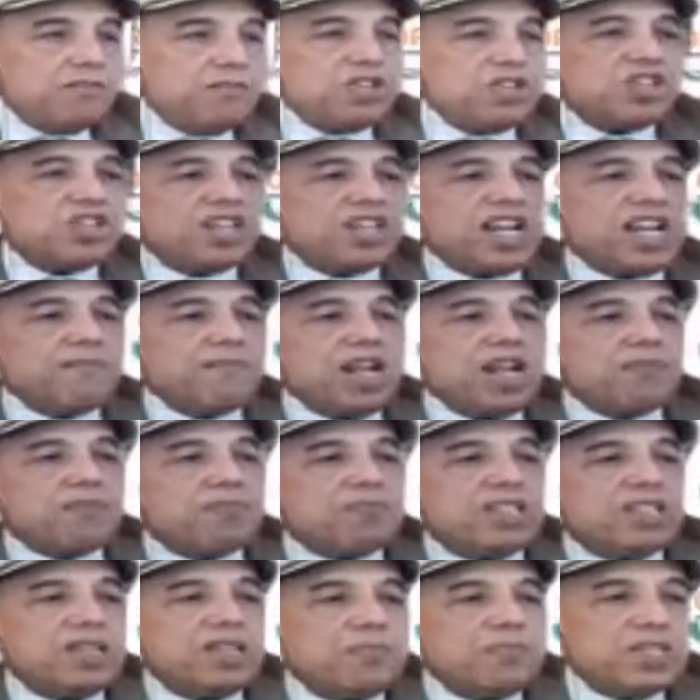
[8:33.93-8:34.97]
Mr. Ramnath
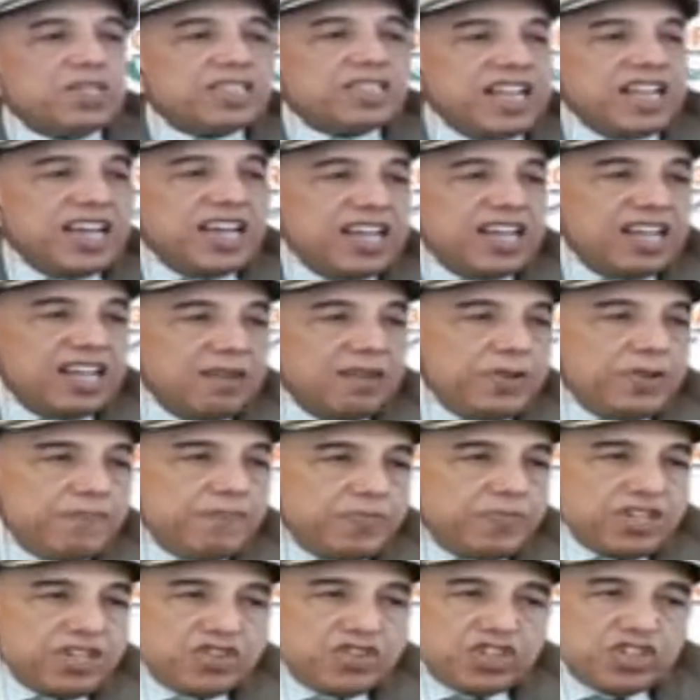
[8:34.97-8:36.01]
Pradeep is LLB
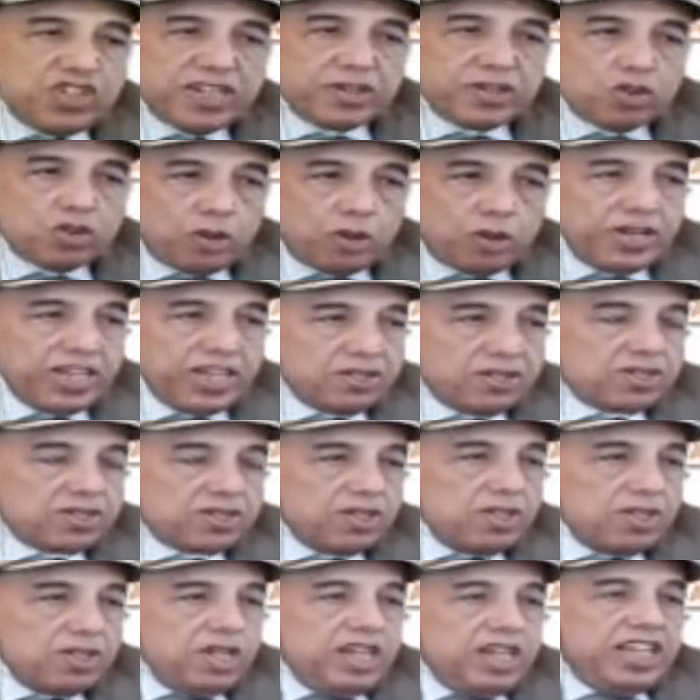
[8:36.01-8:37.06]
PG Economics.
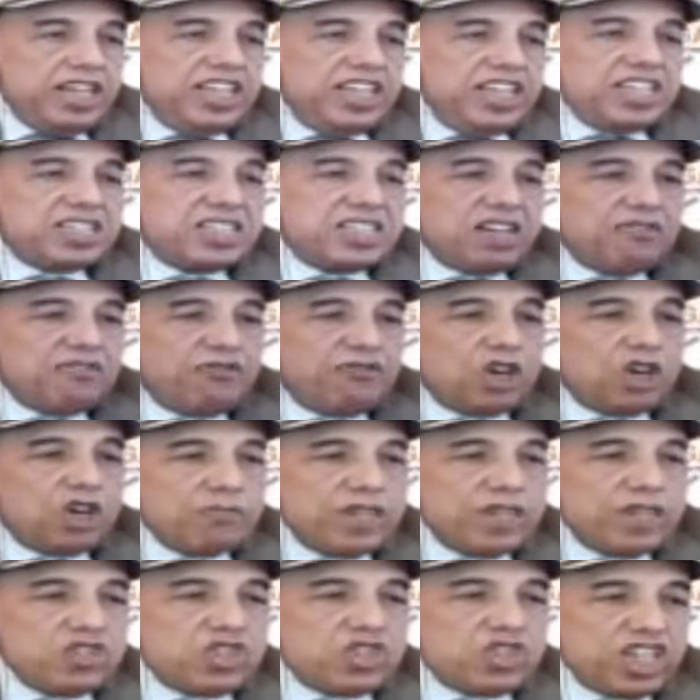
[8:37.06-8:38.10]
He is the
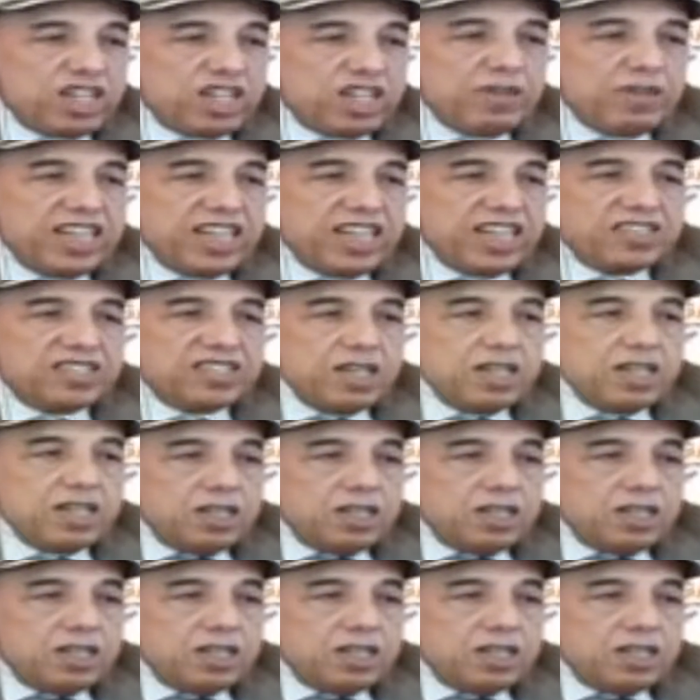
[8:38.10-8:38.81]
former chairman and